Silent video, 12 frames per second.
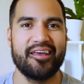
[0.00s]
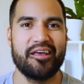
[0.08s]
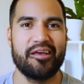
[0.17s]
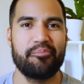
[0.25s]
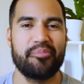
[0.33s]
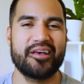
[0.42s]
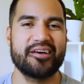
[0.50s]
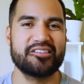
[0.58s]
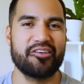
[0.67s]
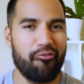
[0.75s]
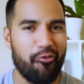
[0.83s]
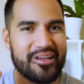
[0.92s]
because the
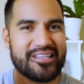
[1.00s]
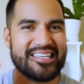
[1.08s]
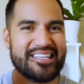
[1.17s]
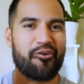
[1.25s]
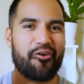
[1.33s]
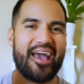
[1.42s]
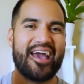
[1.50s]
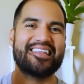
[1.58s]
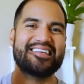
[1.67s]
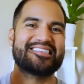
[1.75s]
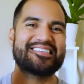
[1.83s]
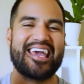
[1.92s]
voice in your head
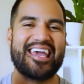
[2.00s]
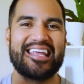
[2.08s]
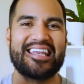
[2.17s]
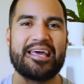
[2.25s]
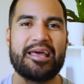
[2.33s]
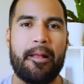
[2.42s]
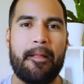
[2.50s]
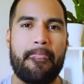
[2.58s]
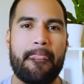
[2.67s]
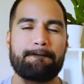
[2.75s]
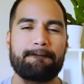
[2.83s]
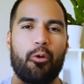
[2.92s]
is saying,
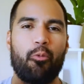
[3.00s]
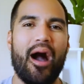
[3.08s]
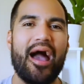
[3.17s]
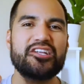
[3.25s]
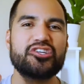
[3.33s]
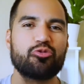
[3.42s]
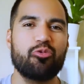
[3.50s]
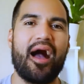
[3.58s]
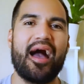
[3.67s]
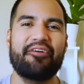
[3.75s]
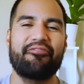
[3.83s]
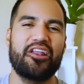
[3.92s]
why try
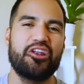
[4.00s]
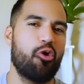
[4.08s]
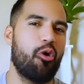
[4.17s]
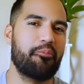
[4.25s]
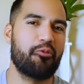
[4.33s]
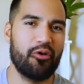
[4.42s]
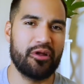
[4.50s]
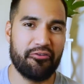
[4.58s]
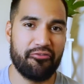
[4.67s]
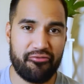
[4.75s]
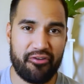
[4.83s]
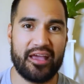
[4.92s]
if I know I'm going to
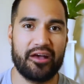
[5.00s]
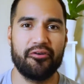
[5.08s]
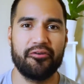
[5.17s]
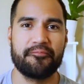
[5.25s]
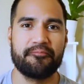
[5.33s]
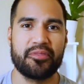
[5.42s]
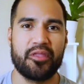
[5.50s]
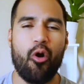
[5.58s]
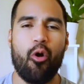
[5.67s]
fail? Or